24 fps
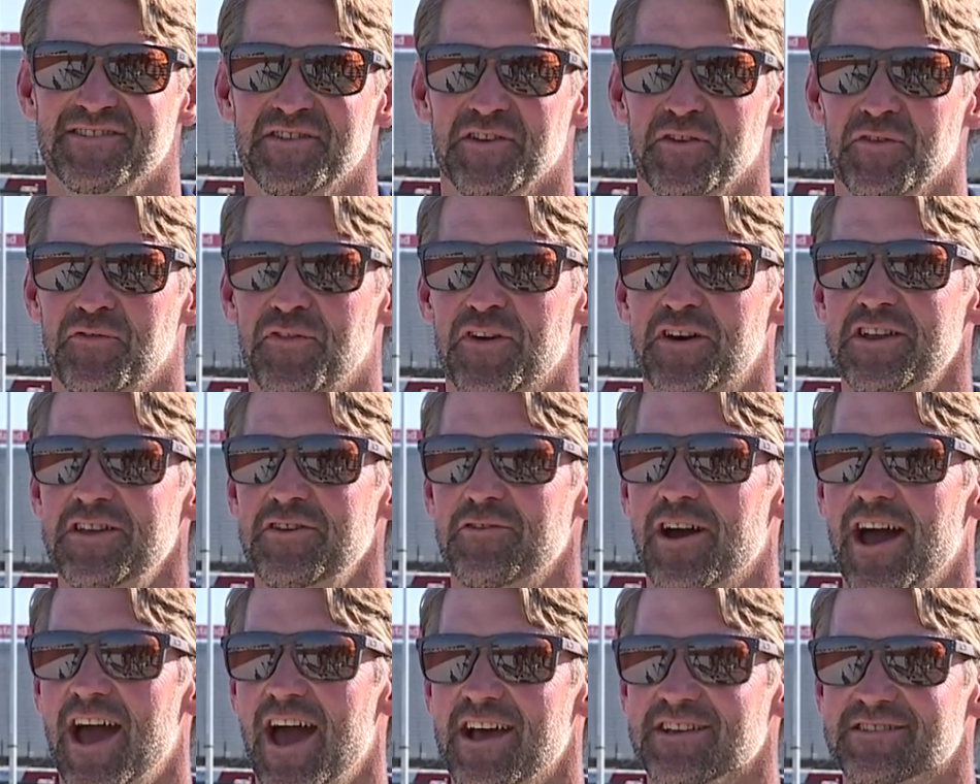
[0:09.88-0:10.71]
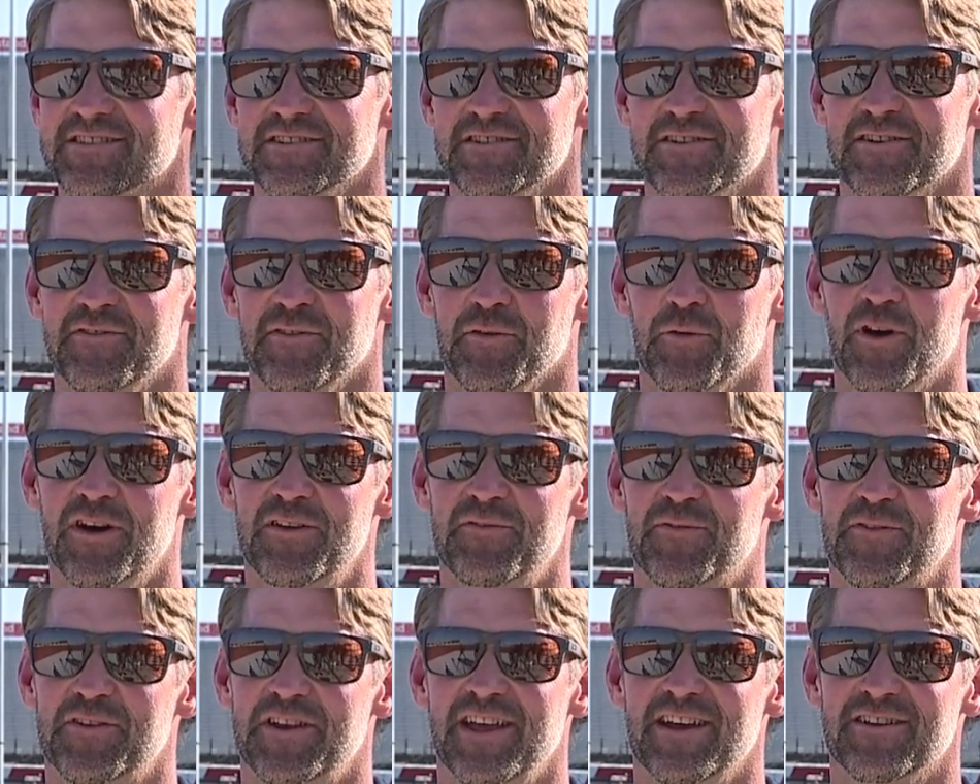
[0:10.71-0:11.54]
So funny you ask. You know, if it
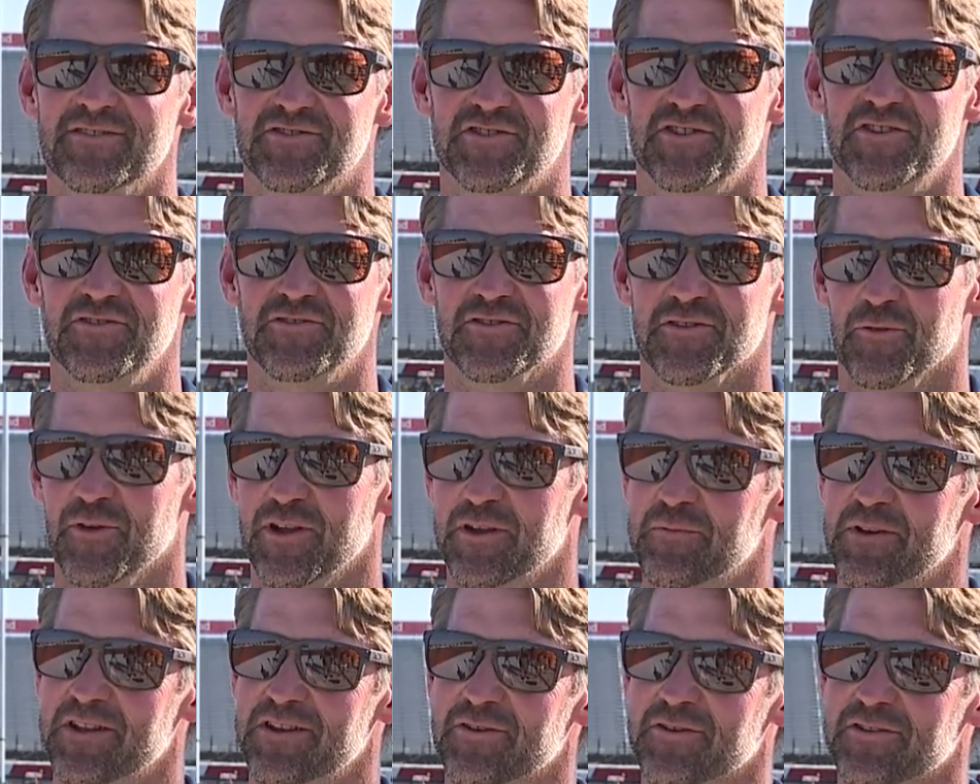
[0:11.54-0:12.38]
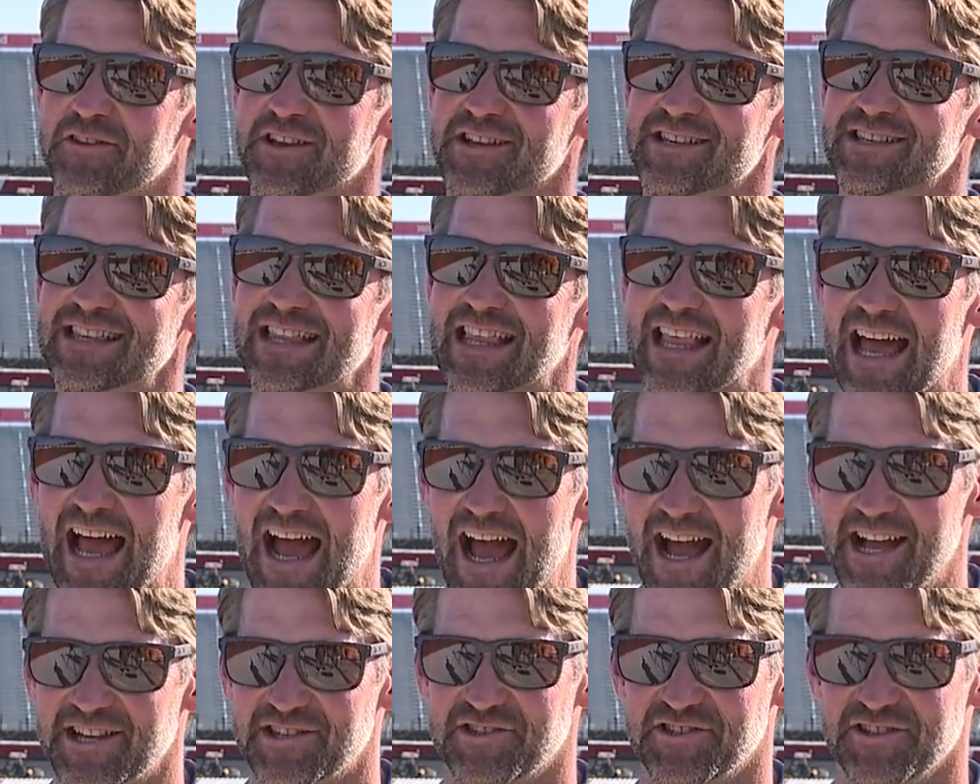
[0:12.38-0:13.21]
wasn't for Dale Jr., we'd have been doing this
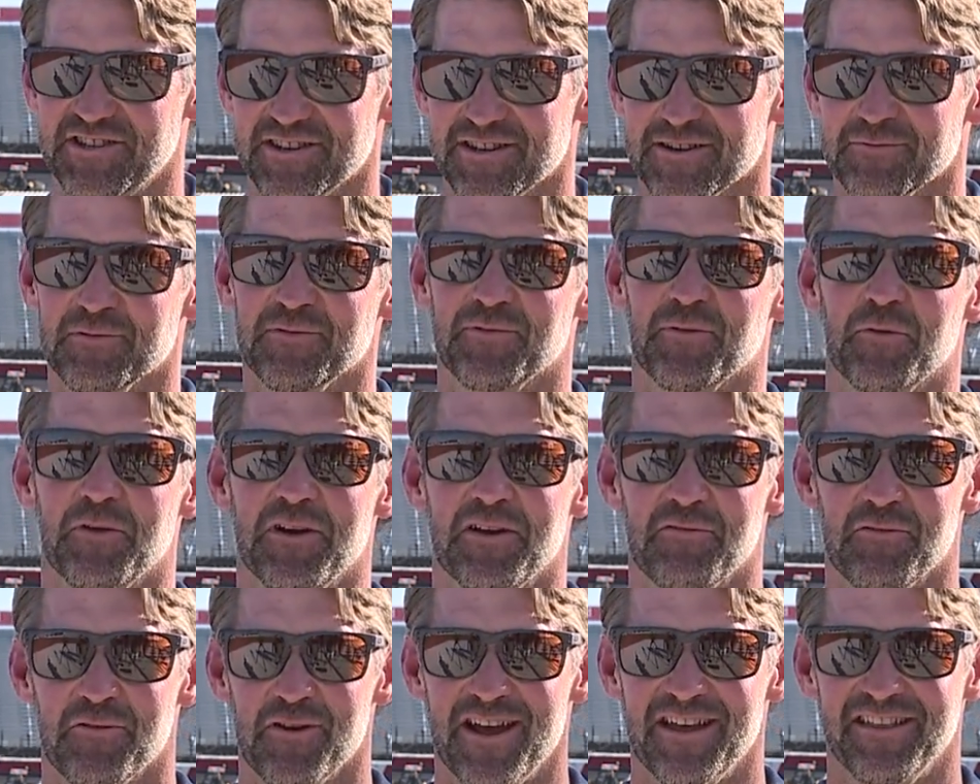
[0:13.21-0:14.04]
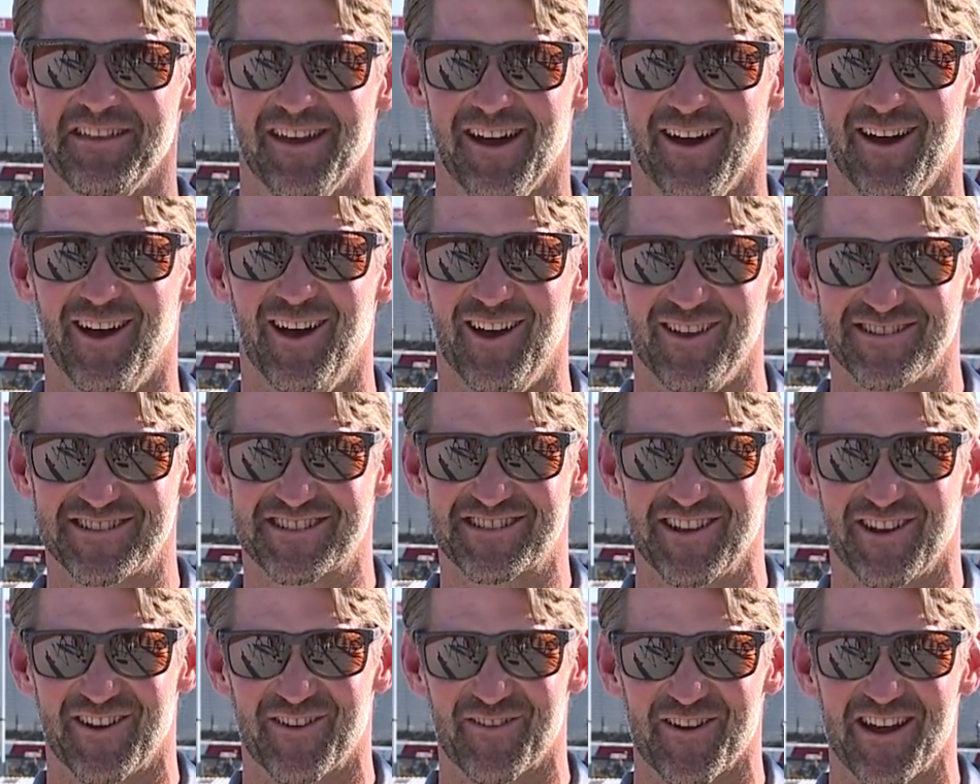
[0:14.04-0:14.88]
last year before we ever ran the
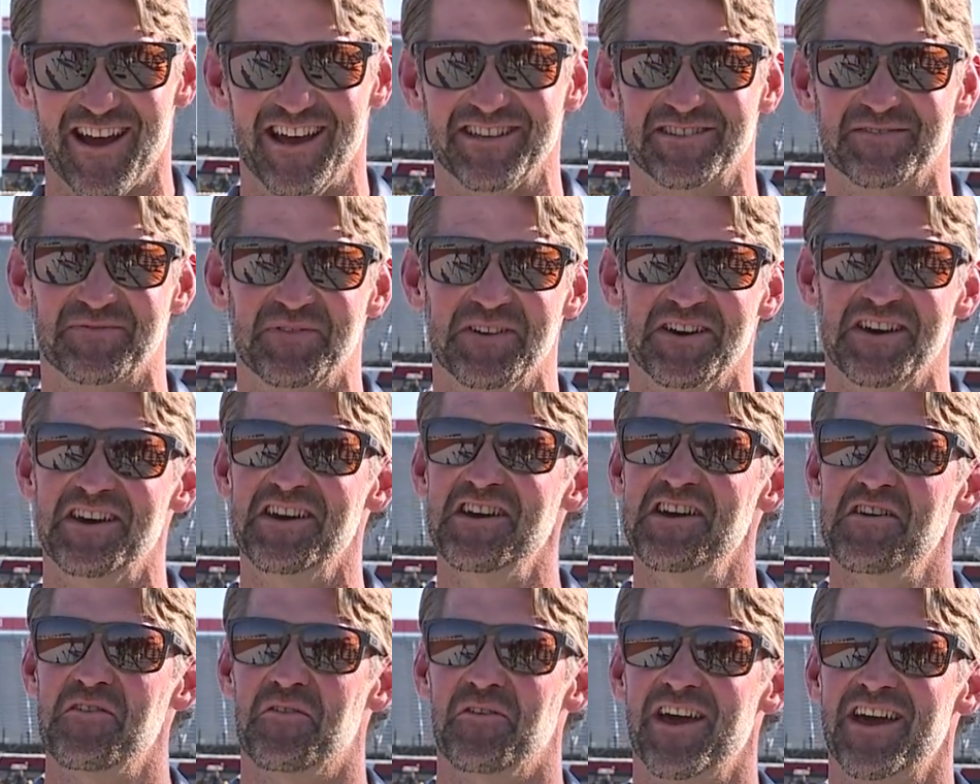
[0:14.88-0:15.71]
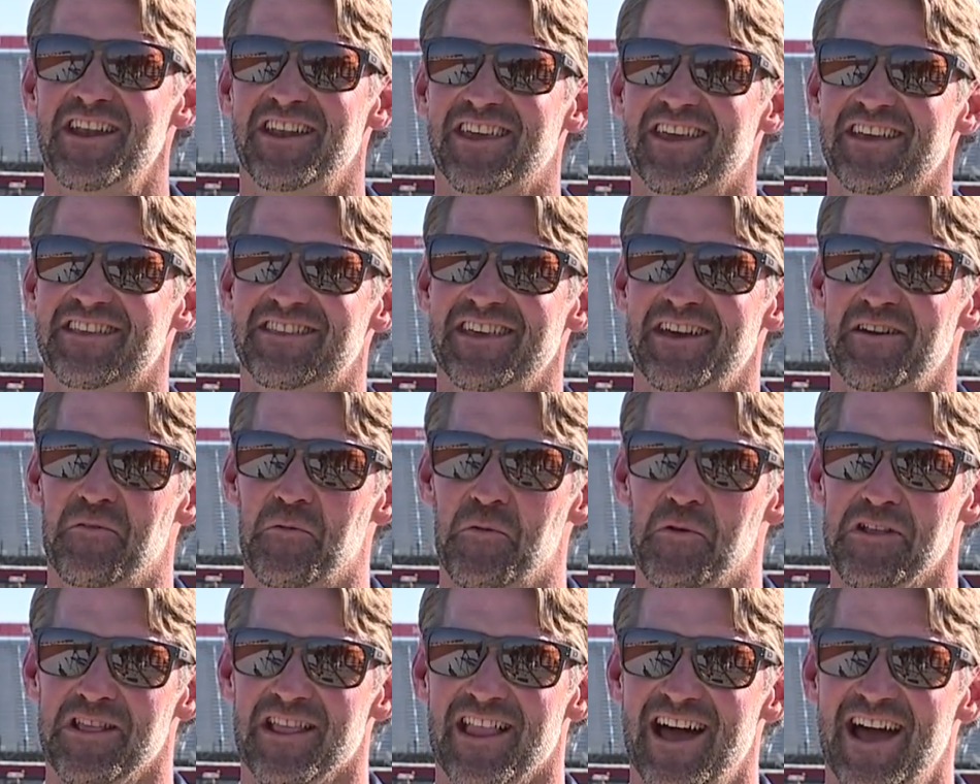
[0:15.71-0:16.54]
All-Star Race, but we had to get that
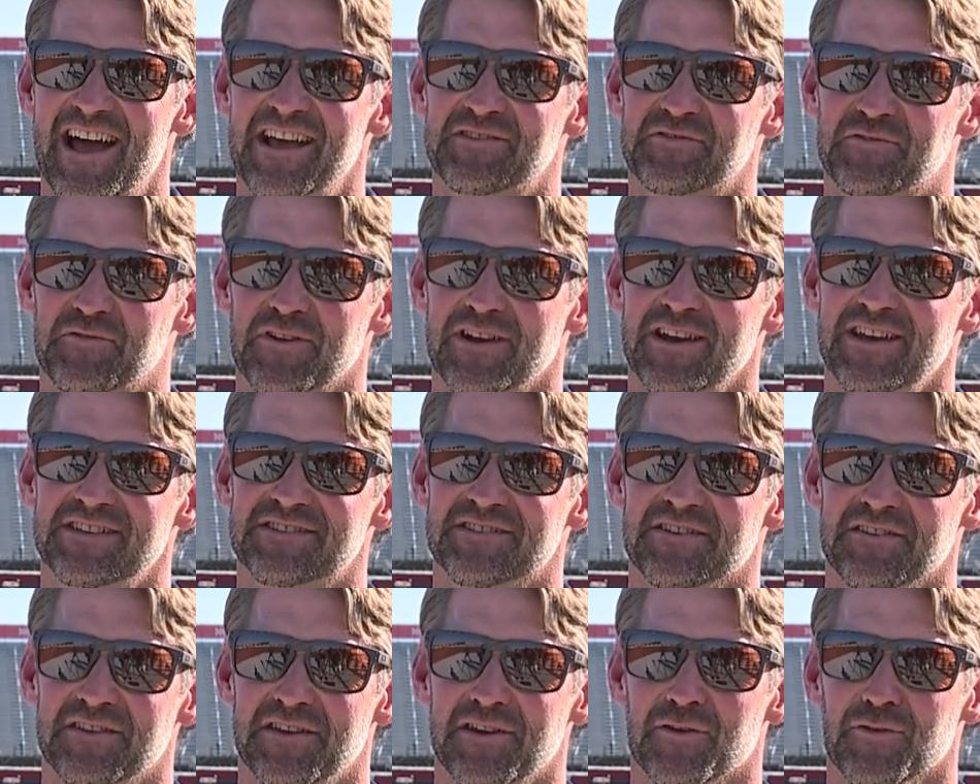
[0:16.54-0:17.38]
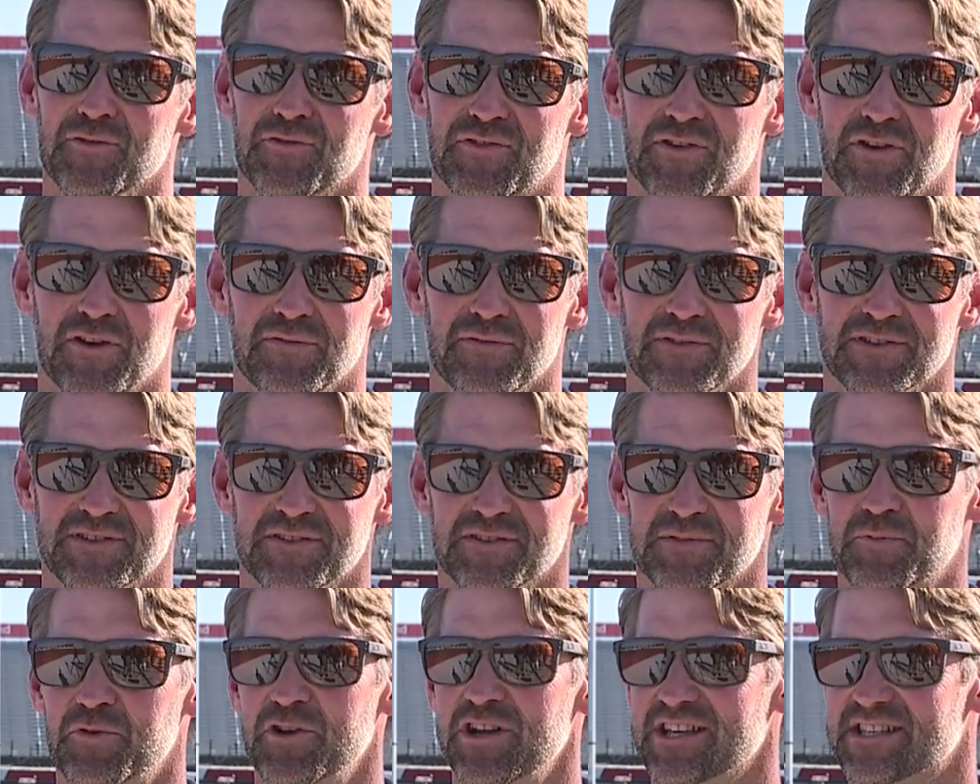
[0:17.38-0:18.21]
one last race on the old surface. So
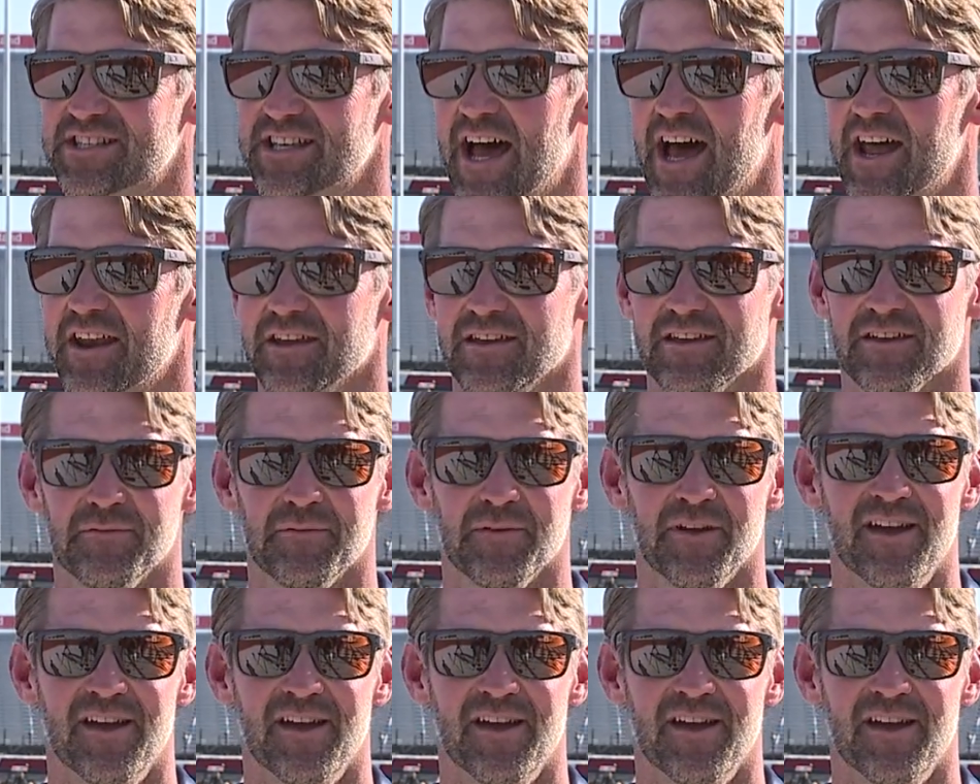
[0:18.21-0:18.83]
it's pretty exciting.